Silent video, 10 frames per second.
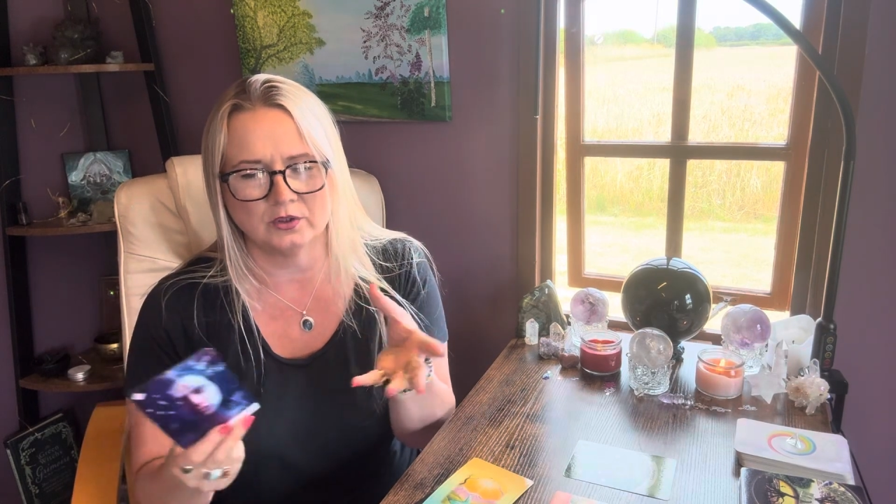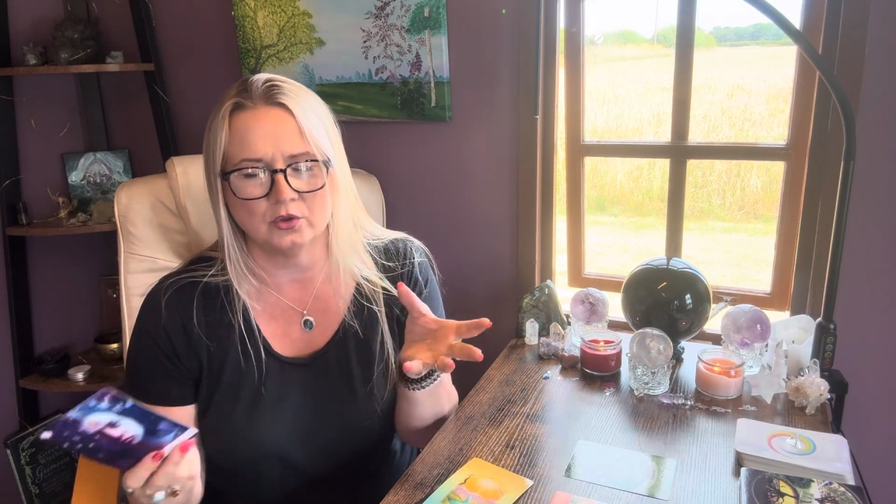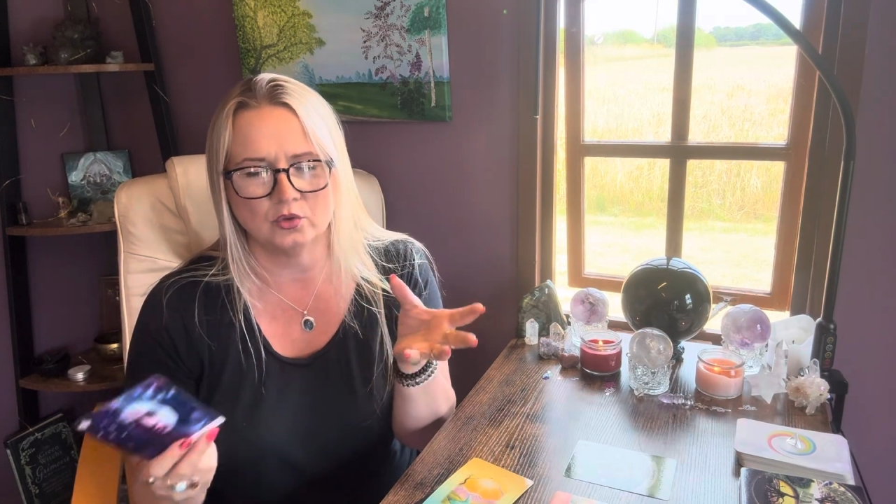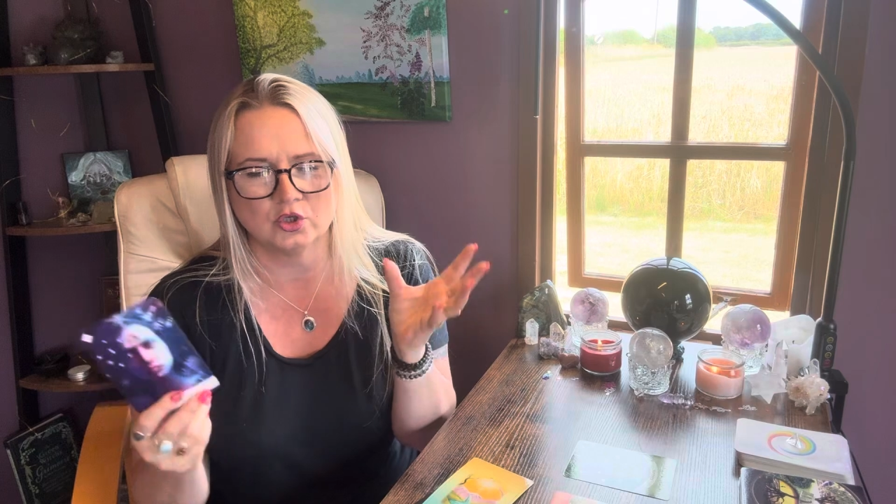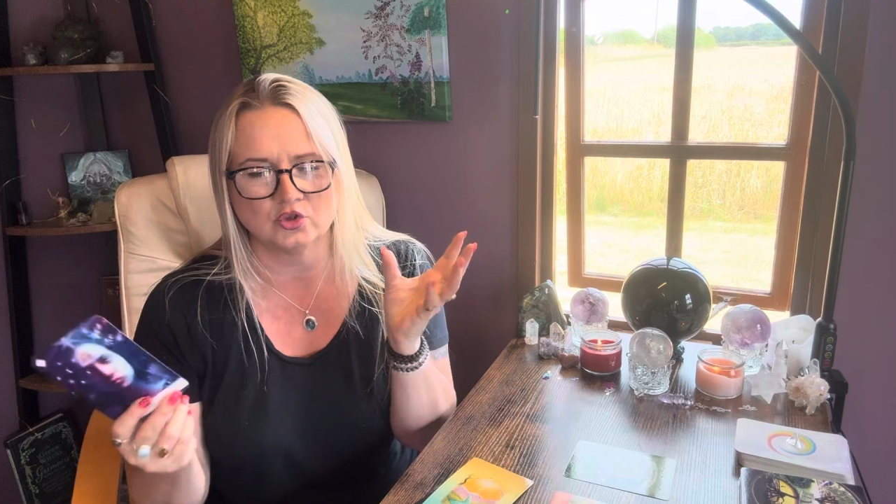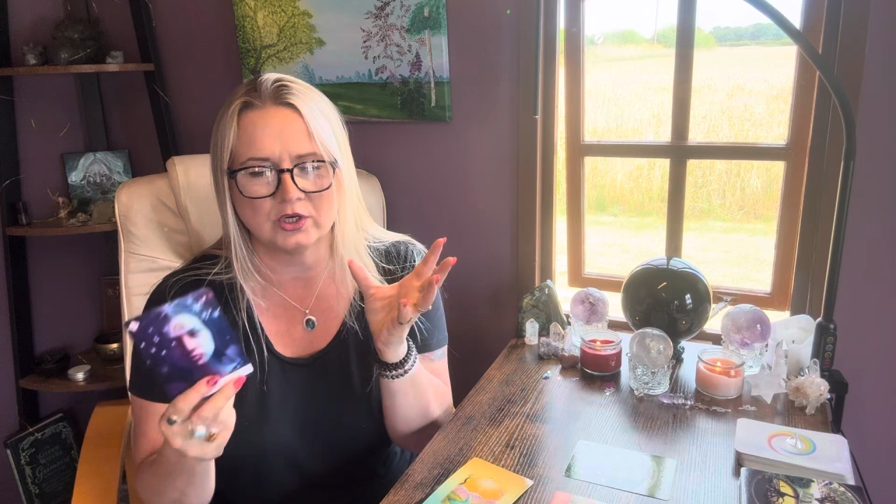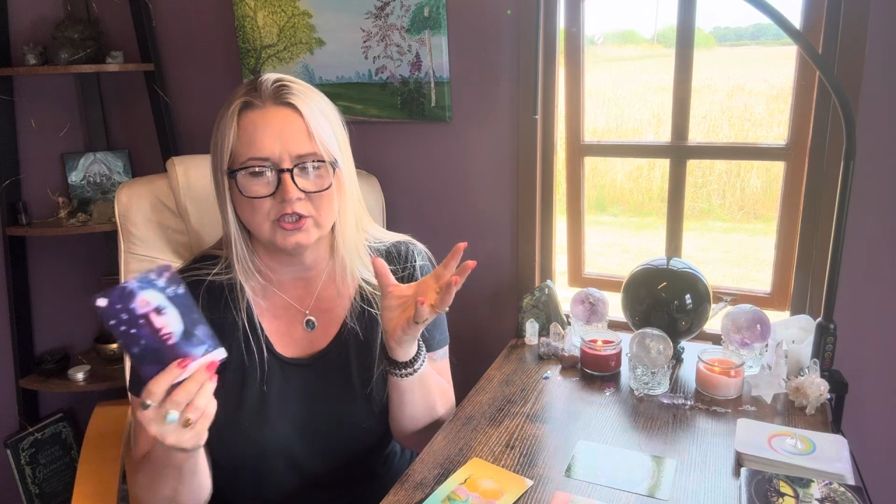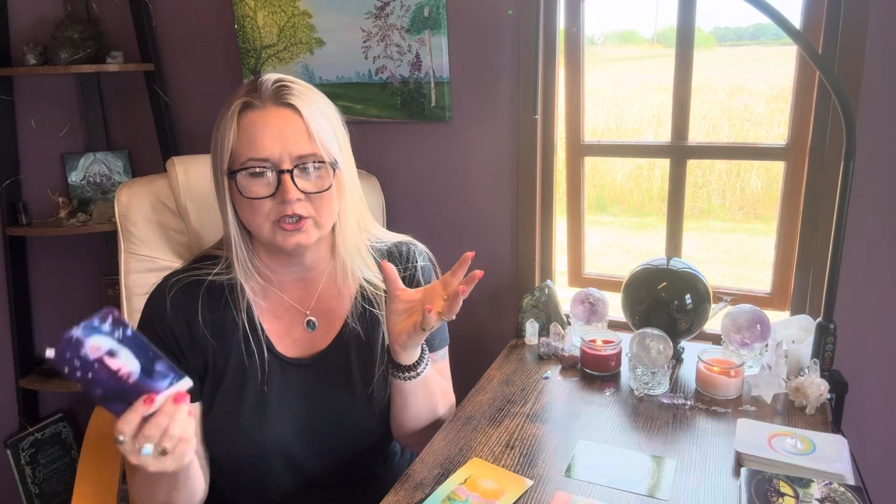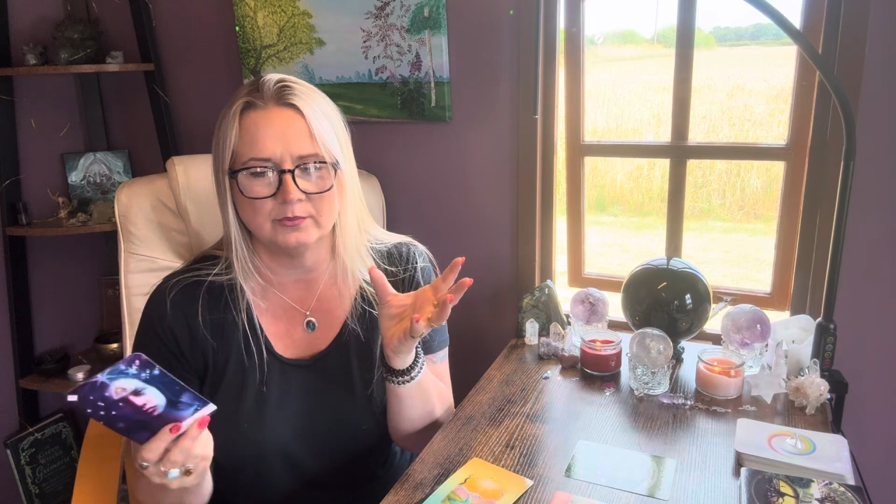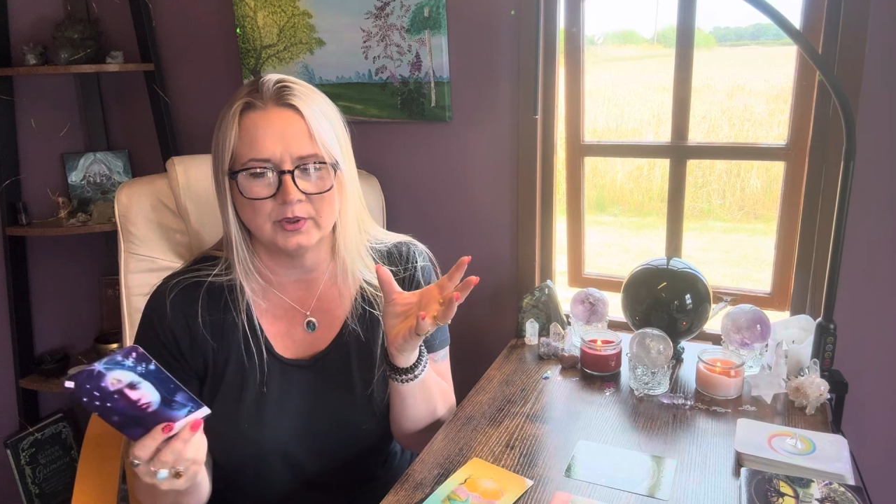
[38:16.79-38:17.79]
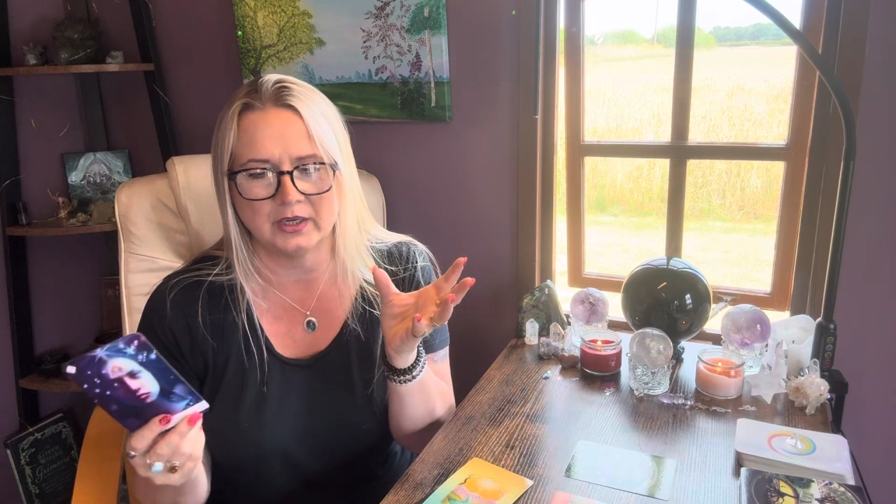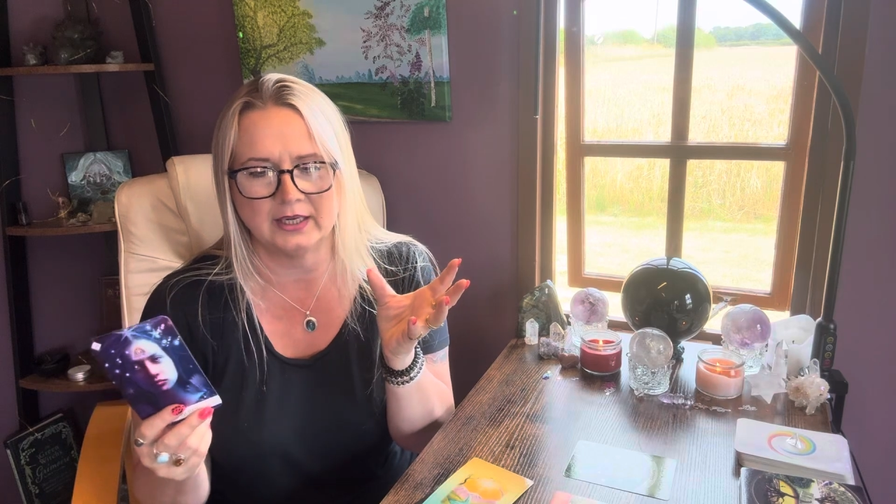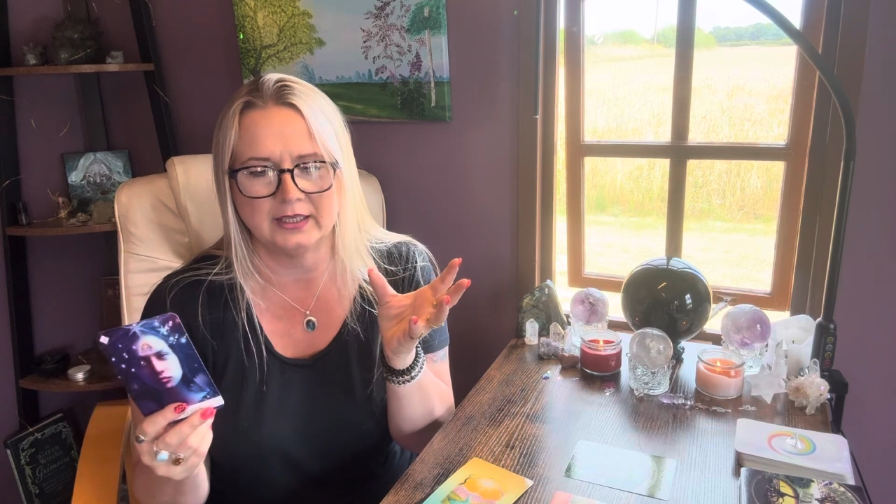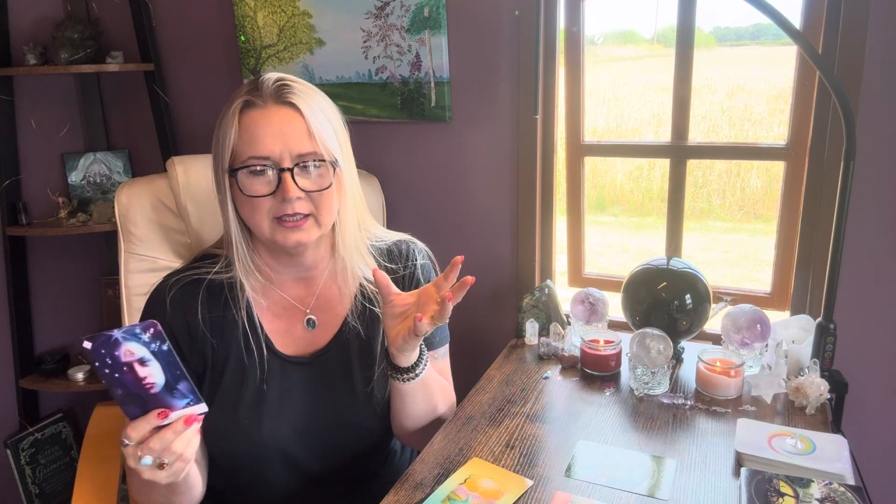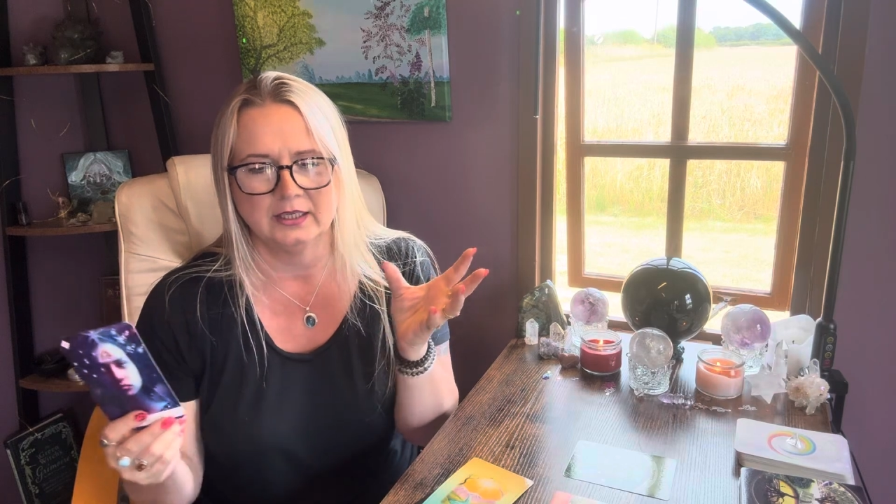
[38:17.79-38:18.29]
an orchestration
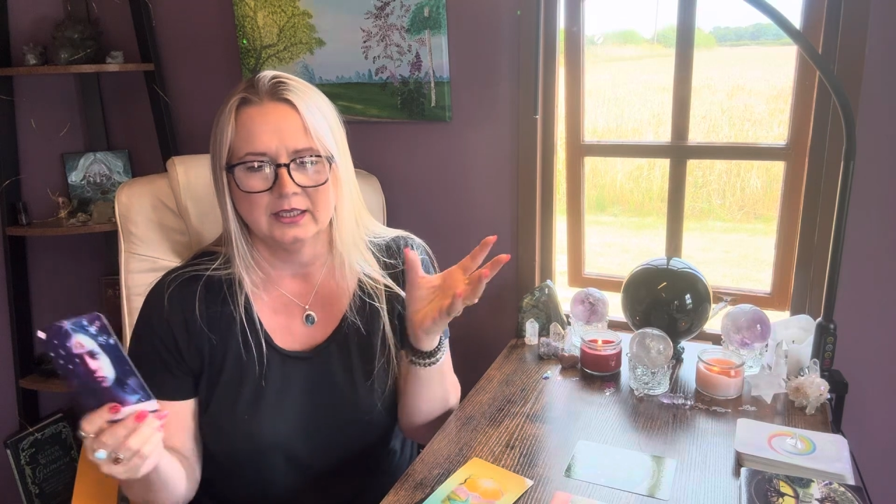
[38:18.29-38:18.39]
by,